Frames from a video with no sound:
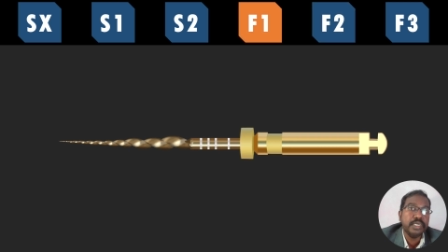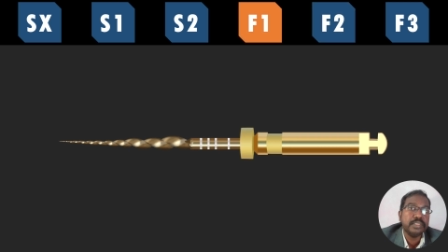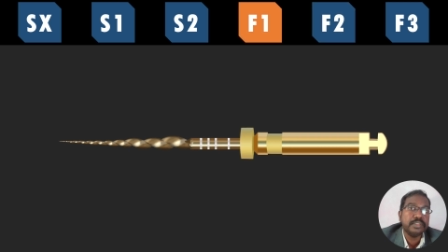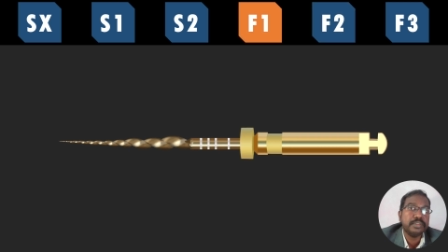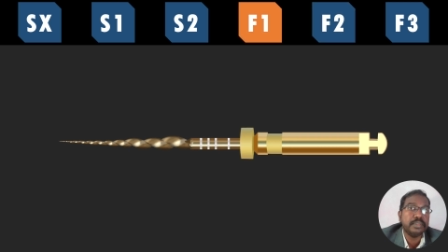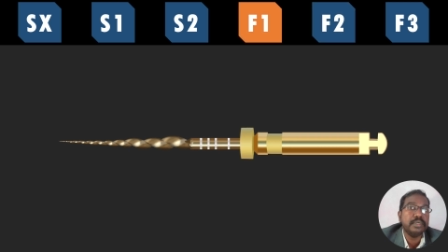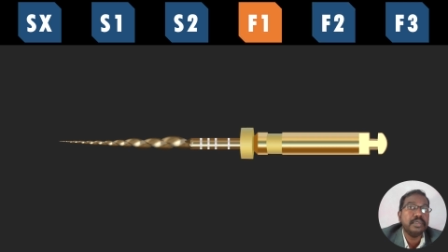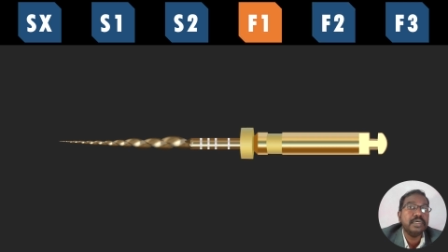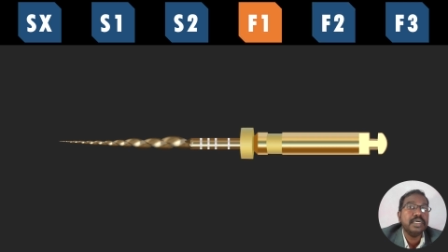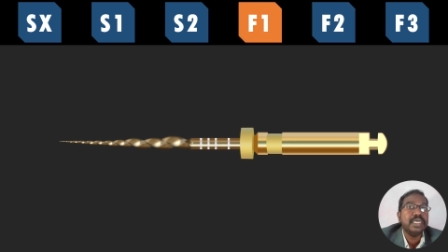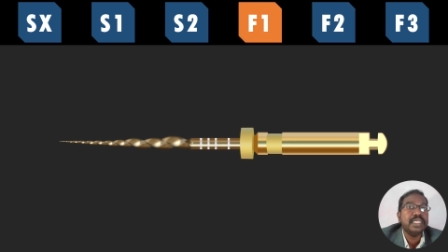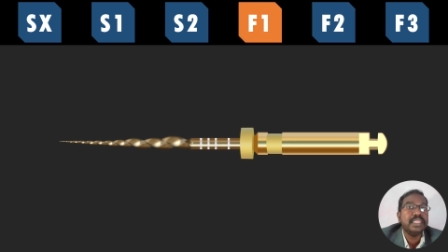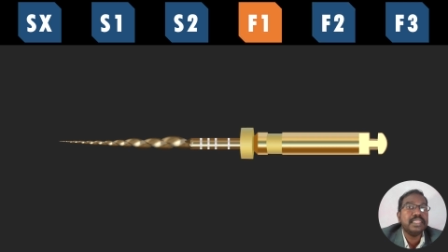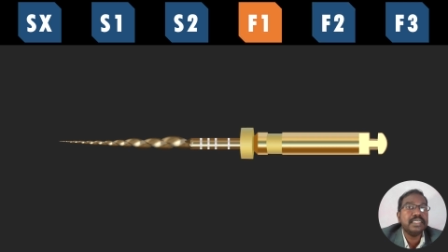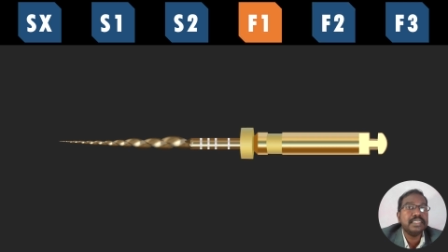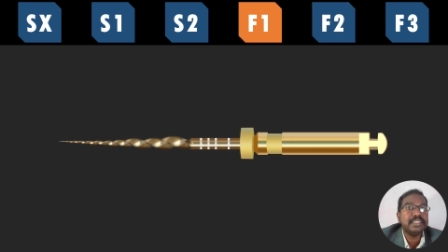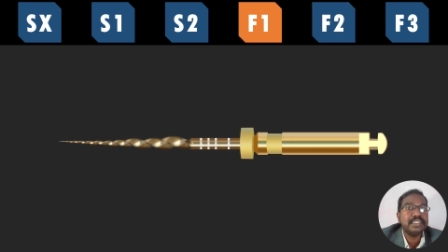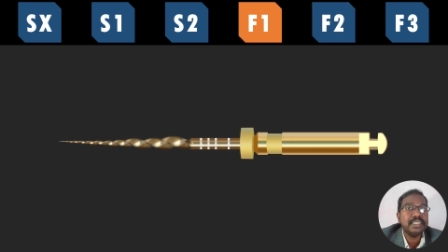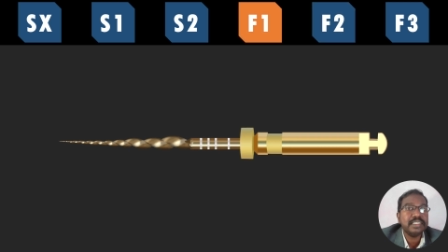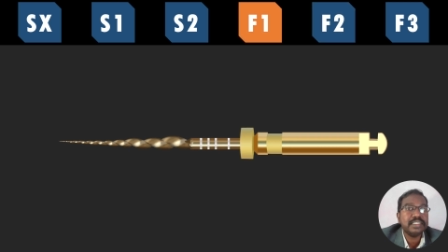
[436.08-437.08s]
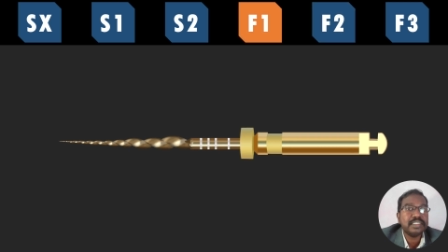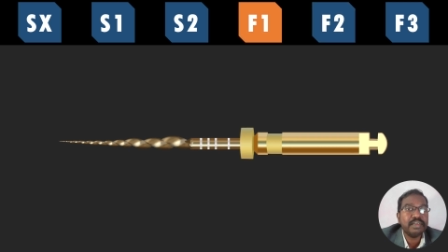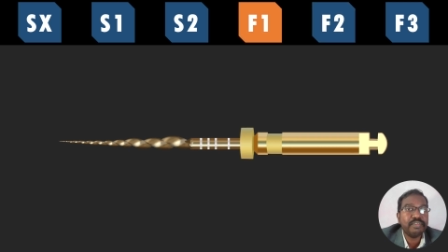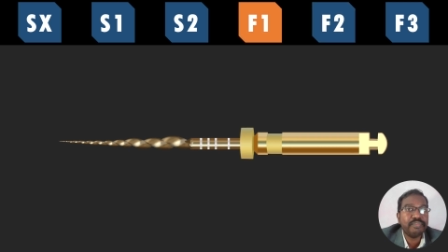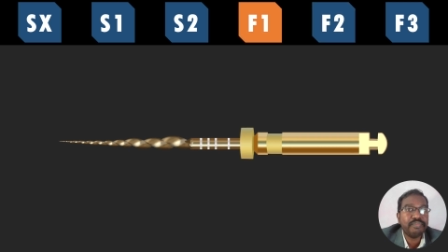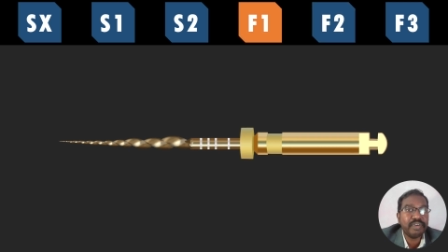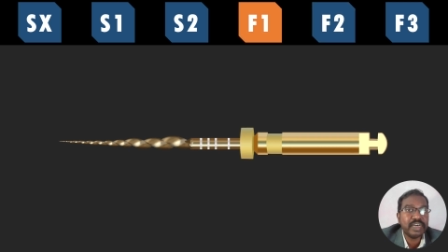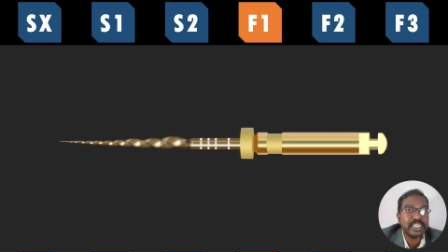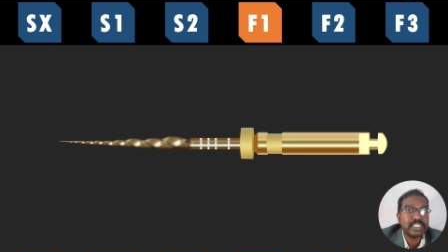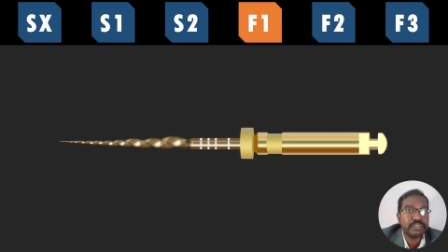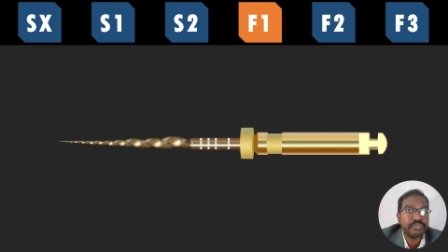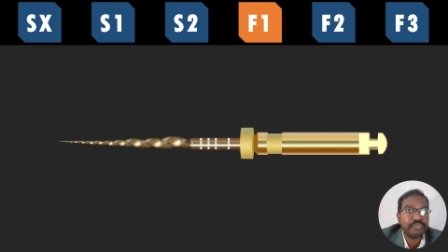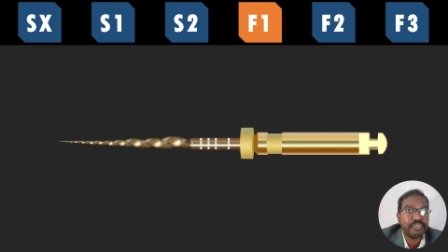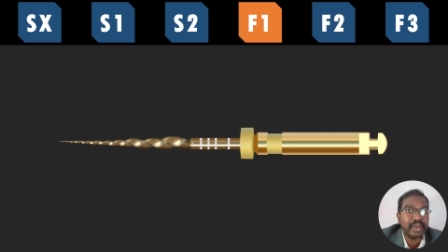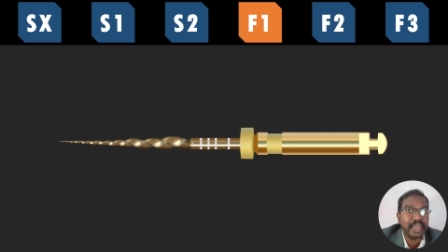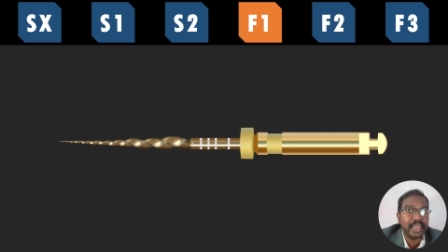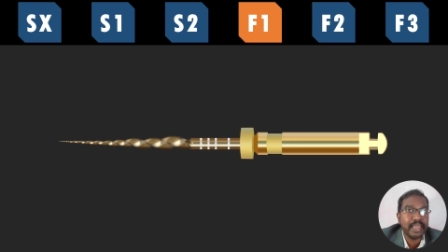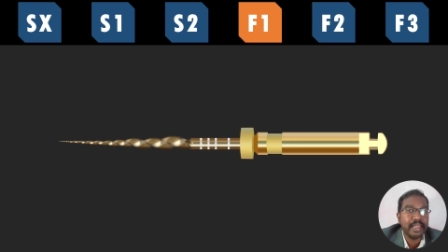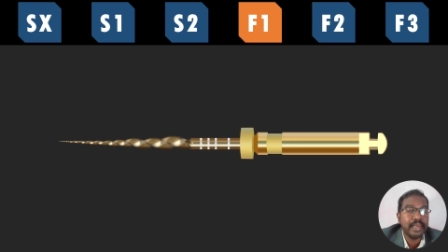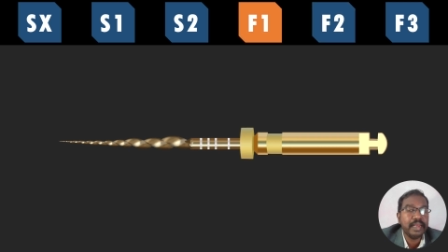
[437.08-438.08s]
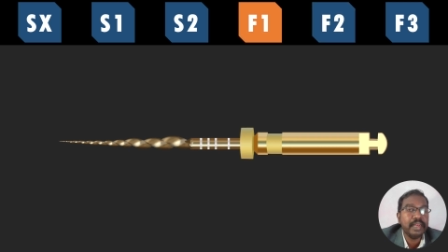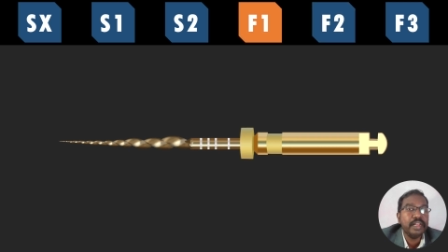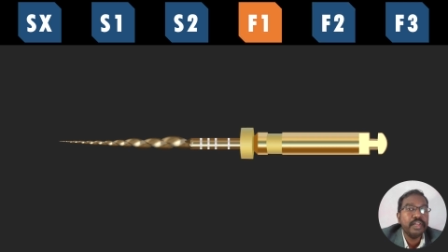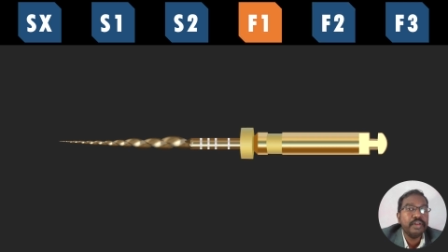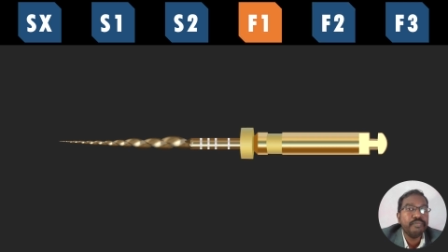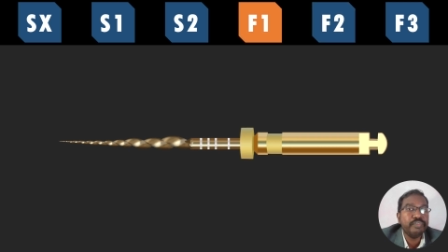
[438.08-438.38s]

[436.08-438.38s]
So this is the first file